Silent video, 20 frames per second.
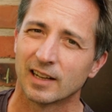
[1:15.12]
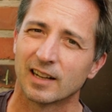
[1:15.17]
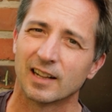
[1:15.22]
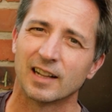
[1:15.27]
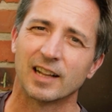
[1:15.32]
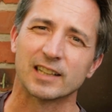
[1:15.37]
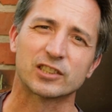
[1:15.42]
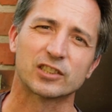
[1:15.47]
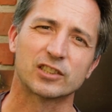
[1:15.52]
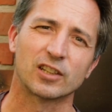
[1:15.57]

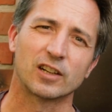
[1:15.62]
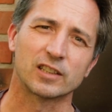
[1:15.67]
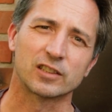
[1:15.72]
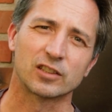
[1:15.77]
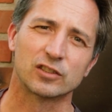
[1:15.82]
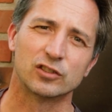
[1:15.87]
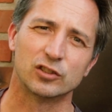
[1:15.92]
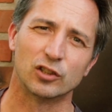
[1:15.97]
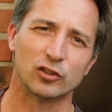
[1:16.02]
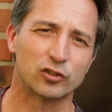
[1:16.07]
Let's
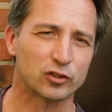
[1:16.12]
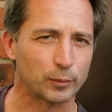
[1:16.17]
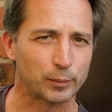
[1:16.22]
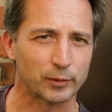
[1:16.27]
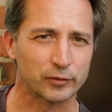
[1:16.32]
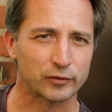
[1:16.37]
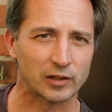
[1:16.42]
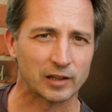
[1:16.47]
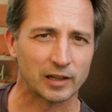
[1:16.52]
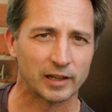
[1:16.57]
start the top
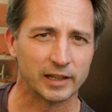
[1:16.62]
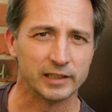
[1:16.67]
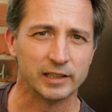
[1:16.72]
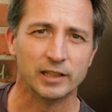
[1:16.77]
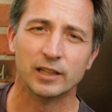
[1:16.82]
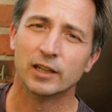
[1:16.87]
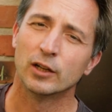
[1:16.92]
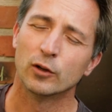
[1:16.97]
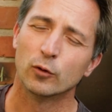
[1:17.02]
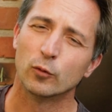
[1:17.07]
of the line
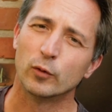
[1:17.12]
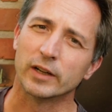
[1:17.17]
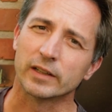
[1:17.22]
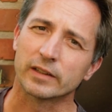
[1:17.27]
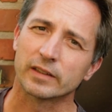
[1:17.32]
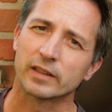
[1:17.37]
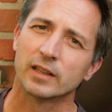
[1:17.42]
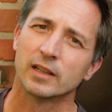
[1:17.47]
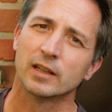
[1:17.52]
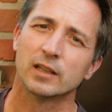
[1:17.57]

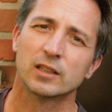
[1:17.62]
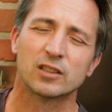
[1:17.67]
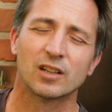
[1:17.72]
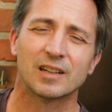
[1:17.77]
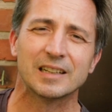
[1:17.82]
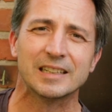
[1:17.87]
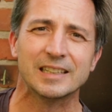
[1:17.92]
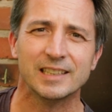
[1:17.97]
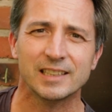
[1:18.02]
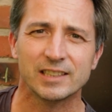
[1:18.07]
with the
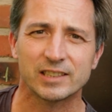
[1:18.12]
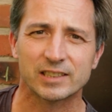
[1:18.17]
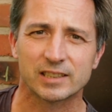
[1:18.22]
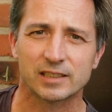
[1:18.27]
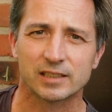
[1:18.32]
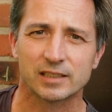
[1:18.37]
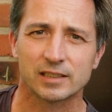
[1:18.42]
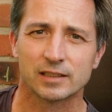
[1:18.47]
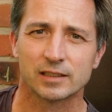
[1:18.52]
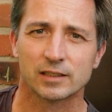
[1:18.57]

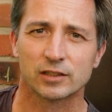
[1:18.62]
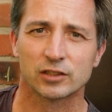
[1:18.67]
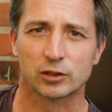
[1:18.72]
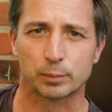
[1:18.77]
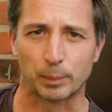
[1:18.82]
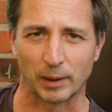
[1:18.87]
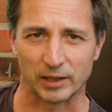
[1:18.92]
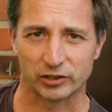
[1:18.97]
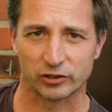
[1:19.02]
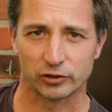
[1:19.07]
least
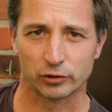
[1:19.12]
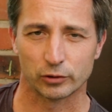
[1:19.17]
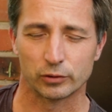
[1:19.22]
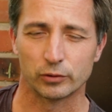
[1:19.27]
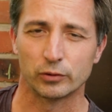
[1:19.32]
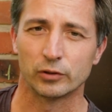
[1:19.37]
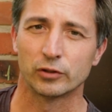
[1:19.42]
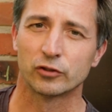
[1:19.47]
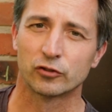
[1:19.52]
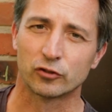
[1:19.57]

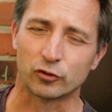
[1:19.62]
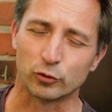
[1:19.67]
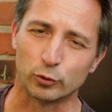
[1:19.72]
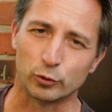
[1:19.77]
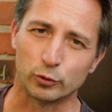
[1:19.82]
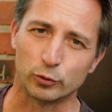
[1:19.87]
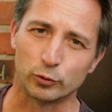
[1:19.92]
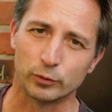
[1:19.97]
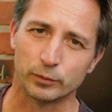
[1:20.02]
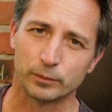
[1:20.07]
special
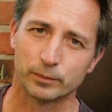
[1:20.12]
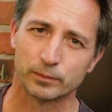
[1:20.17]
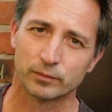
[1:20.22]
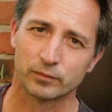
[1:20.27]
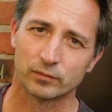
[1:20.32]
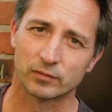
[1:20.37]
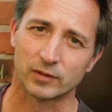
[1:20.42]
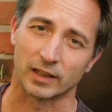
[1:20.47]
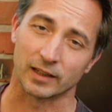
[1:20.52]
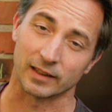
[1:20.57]
tool
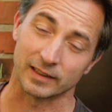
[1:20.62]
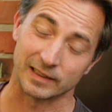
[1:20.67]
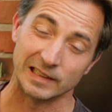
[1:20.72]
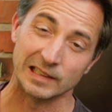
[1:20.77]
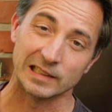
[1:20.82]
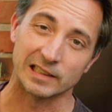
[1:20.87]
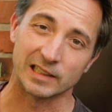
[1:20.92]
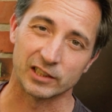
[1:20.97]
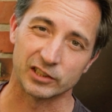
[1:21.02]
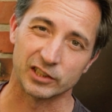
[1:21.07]
that I
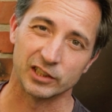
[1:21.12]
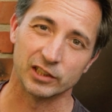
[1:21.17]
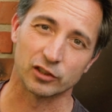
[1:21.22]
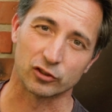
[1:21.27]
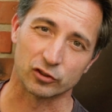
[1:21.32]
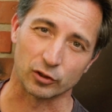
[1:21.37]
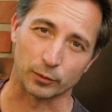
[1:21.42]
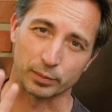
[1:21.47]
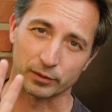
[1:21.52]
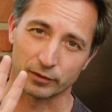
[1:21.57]
think is in the
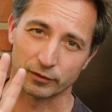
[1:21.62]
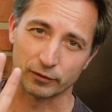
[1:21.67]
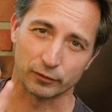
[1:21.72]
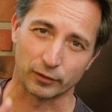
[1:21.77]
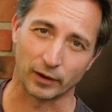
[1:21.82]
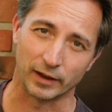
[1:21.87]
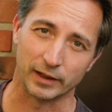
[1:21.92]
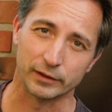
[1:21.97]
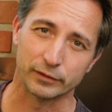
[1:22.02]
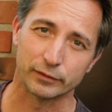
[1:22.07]
top
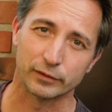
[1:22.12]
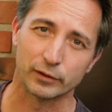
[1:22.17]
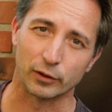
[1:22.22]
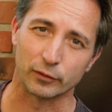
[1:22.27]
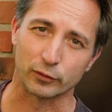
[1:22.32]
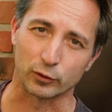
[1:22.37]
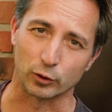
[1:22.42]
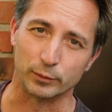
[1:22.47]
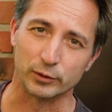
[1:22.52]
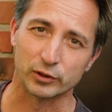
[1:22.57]
5
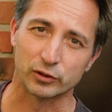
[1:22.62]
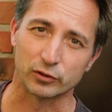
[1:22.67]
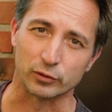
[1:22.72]
of common